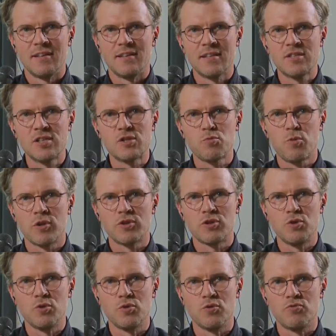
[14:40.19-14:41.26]
This is what
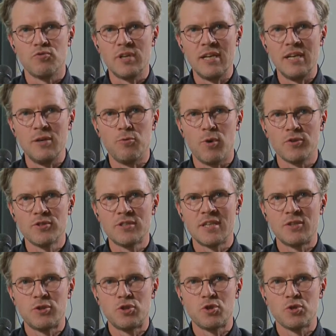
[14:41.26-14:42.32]
you really
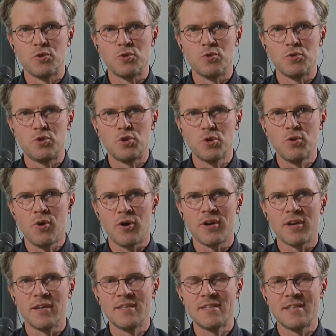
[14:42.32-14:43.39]
wanted to do, or
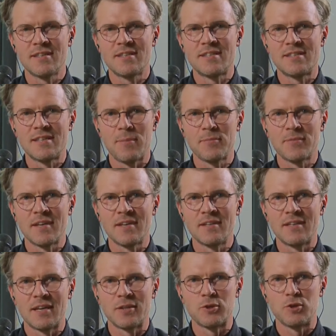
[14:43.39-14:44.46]
is it
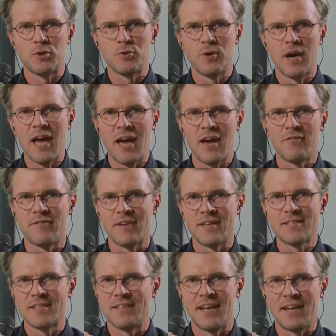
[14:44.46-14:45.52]
something that you have
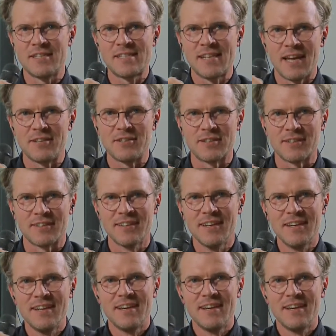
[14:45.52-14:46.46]
as an Icelander,